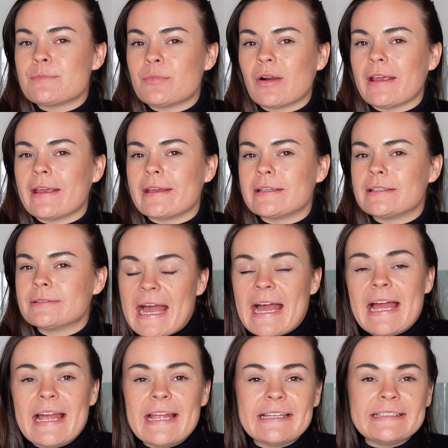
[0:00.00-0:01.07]
bread
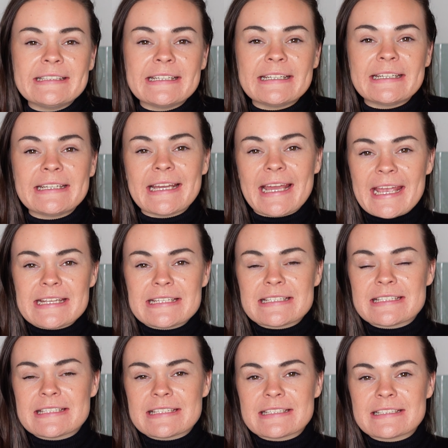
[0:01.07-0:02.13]
an
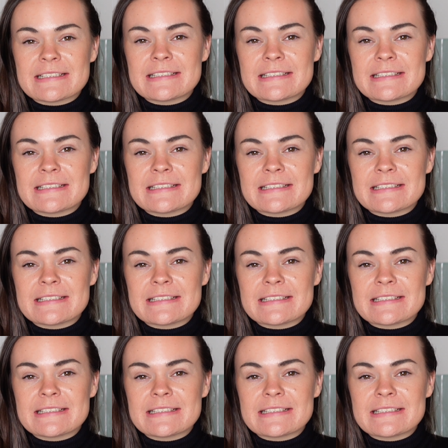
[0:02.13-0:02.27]
eight